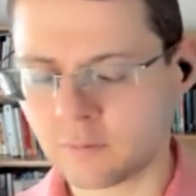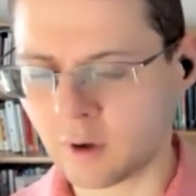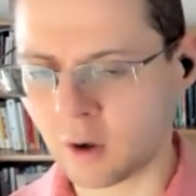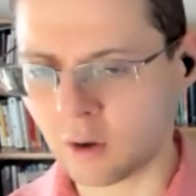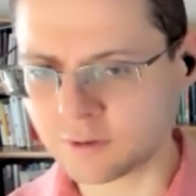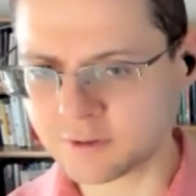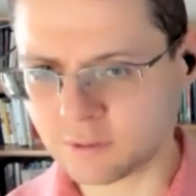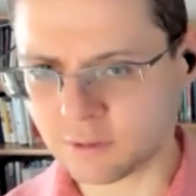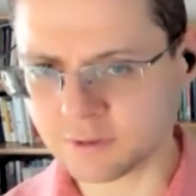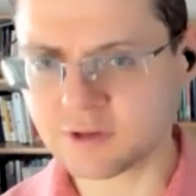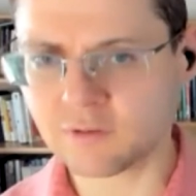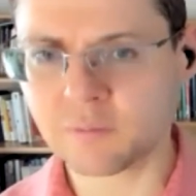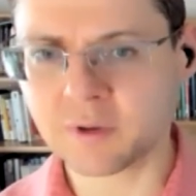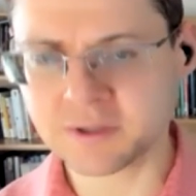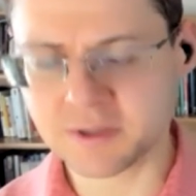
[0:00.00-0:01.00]
all sorts
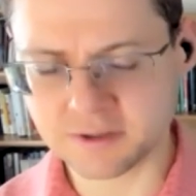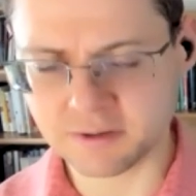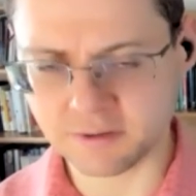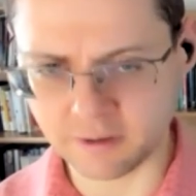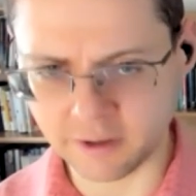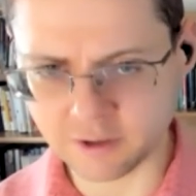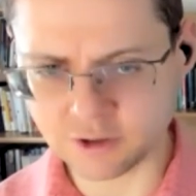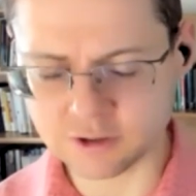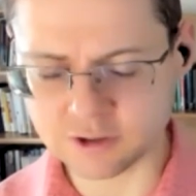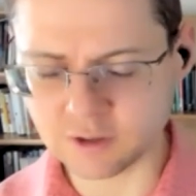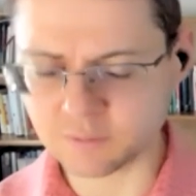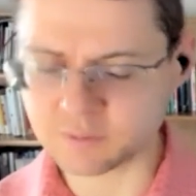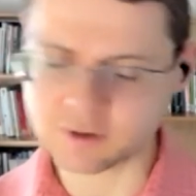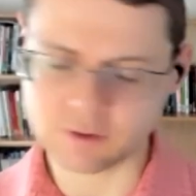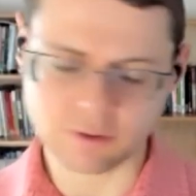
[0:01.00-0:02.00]
of business
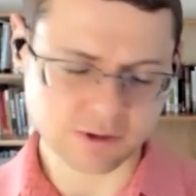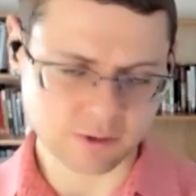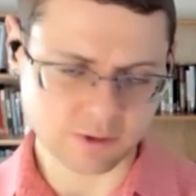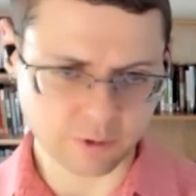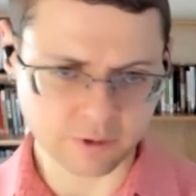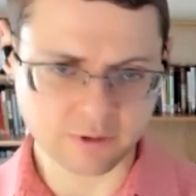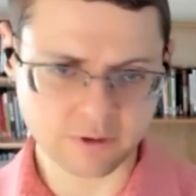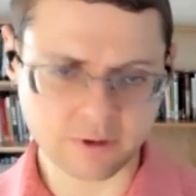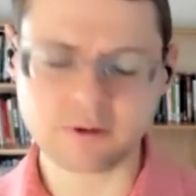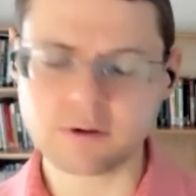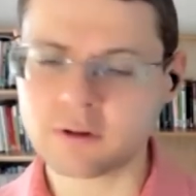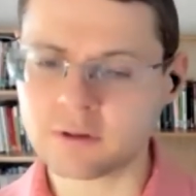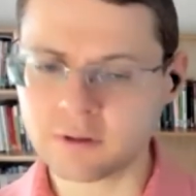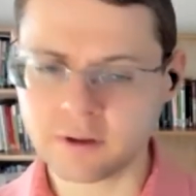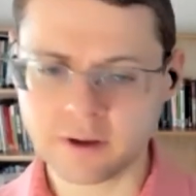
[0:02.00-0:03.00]
relationships. So those are
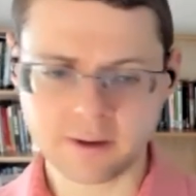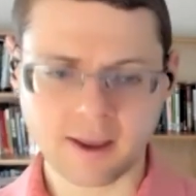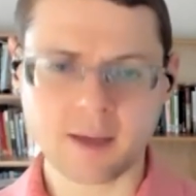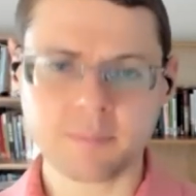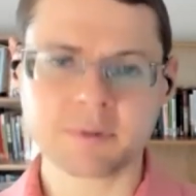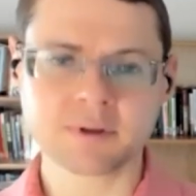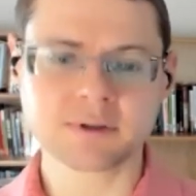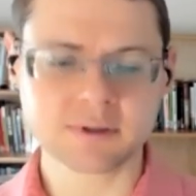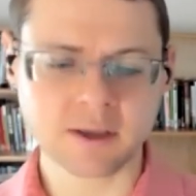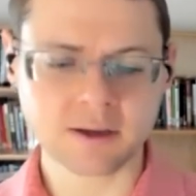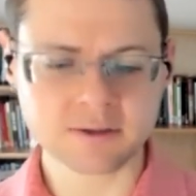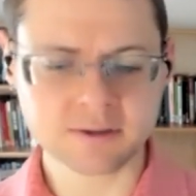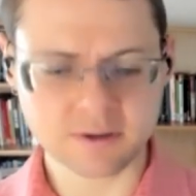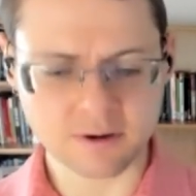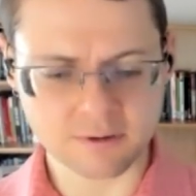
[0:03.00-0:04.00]
internal, it happens
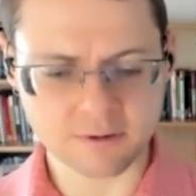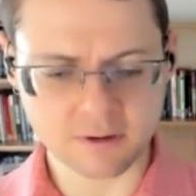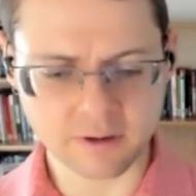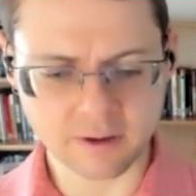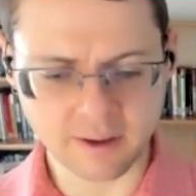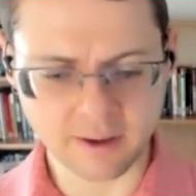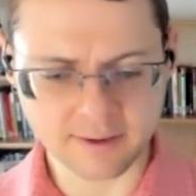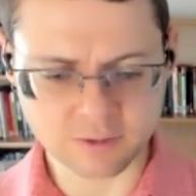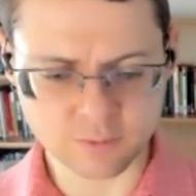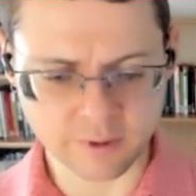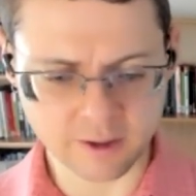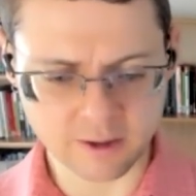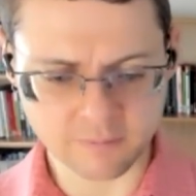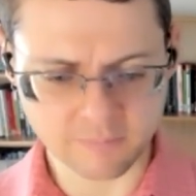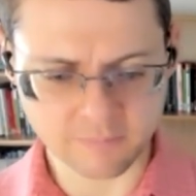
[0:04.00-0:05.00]
externally as
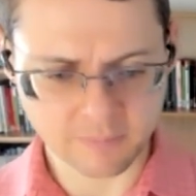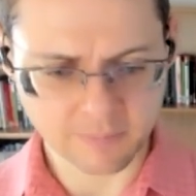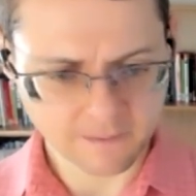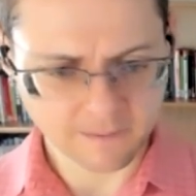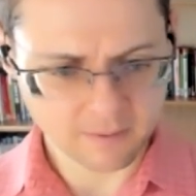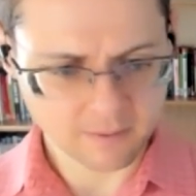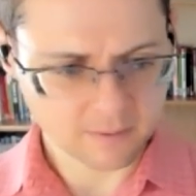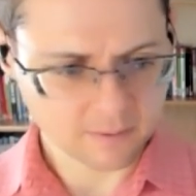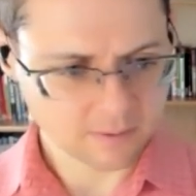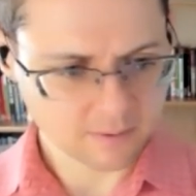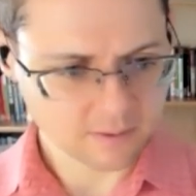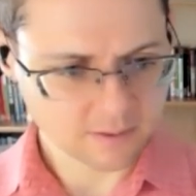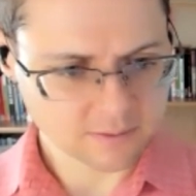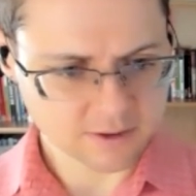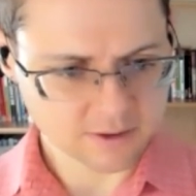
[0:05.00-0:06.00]
well.
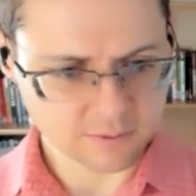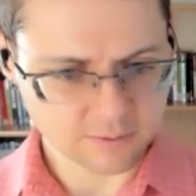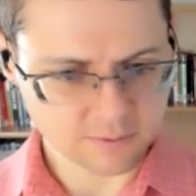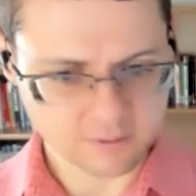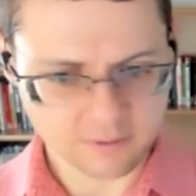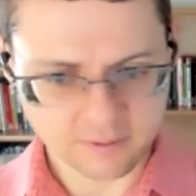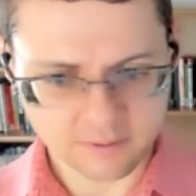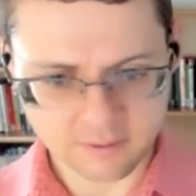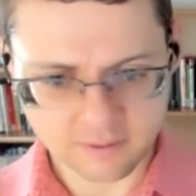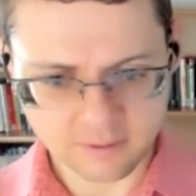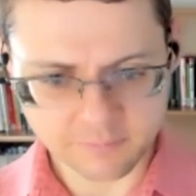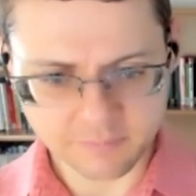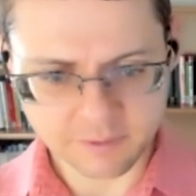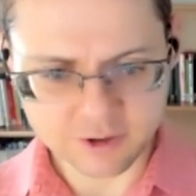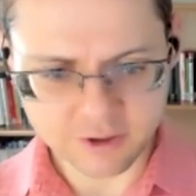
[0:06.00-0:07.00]
So
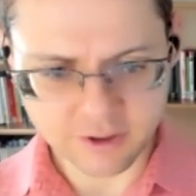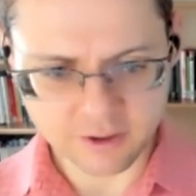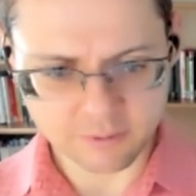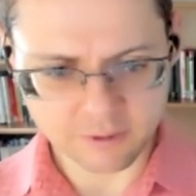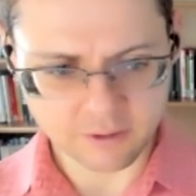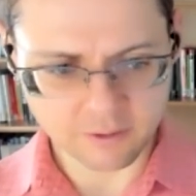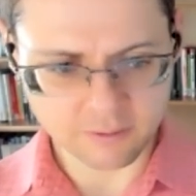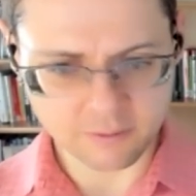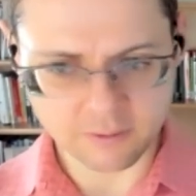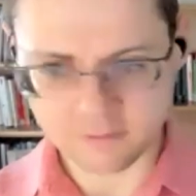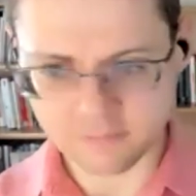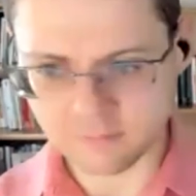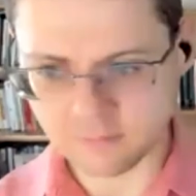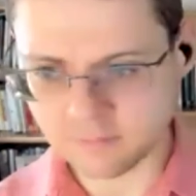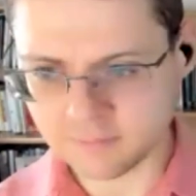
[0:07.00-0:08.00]
let me share with
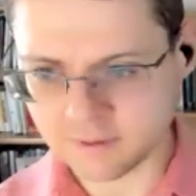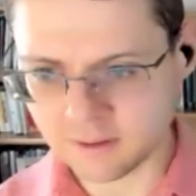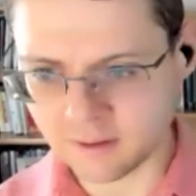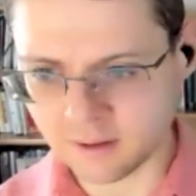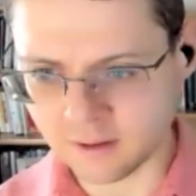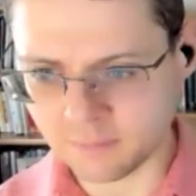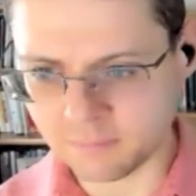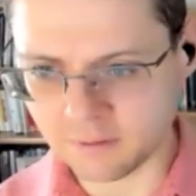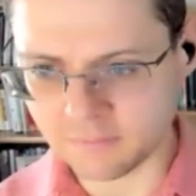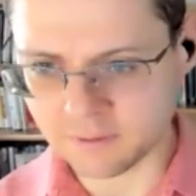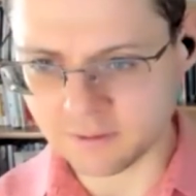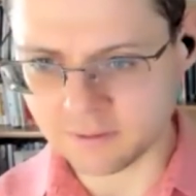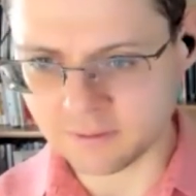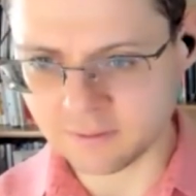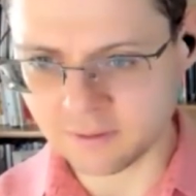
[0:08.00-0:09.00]
you a couple
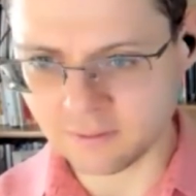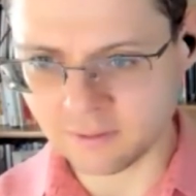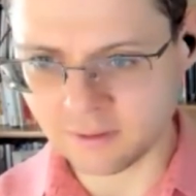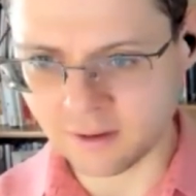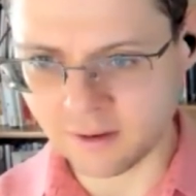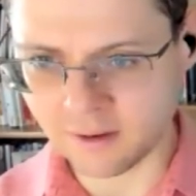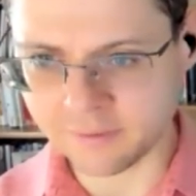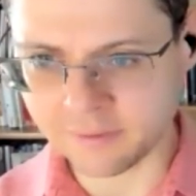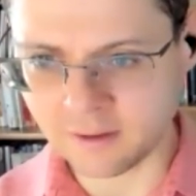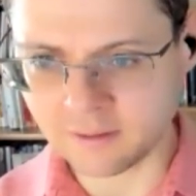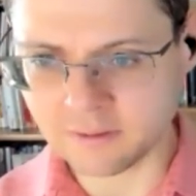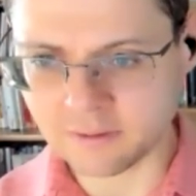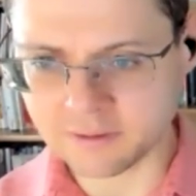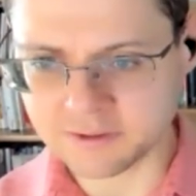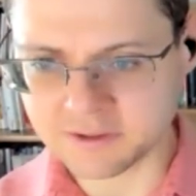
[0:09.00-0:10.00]
of an
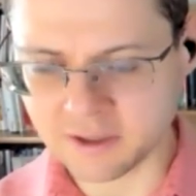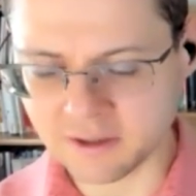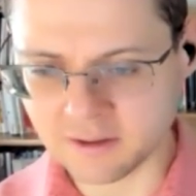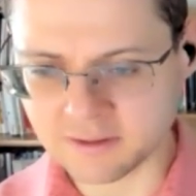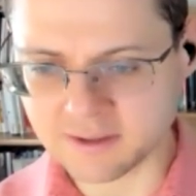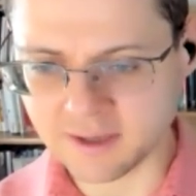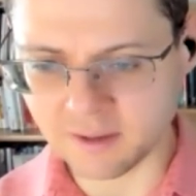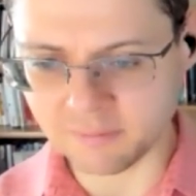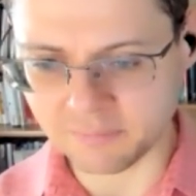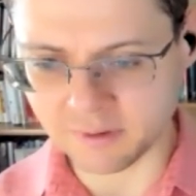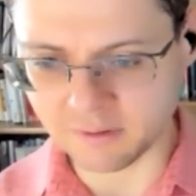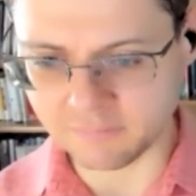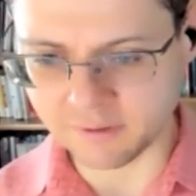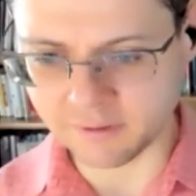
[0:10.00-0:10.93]
interesting example of